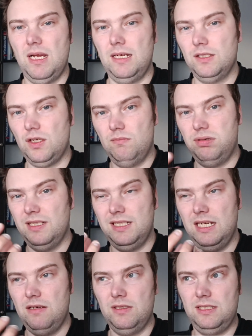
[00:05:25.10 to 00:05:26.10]
is
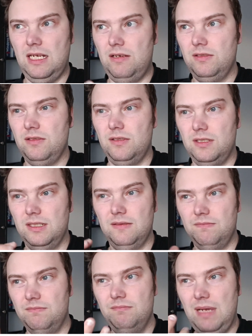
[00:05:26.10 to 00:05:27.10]
compressing our sound or
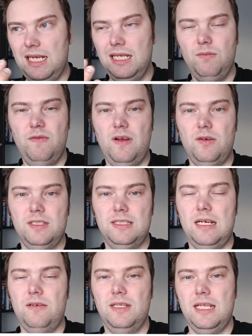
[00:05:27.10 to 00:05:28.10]
mangling with our
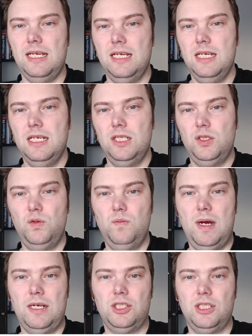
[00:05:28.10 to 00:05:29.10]
sound there too
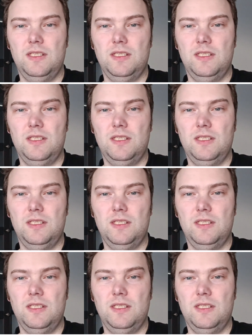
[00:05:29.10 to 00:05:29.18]
much,